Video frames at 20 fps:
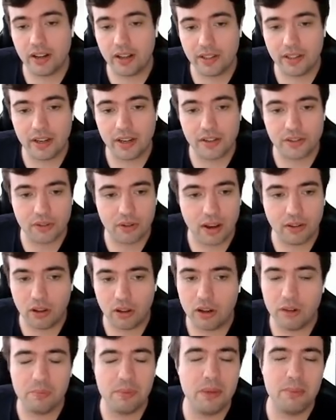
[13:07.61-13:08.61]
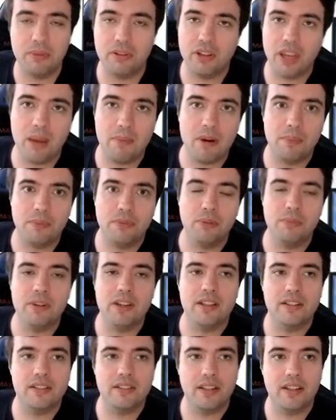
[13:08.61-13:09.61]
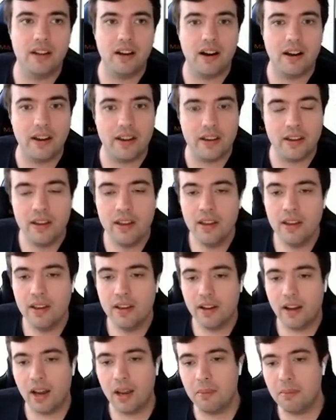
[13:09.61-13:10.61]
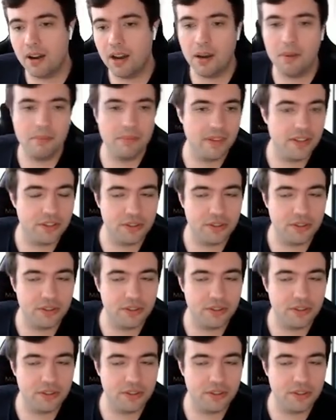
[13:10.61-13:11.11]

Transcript: I saw a lot of people came up to me and said, "Hi, I'm this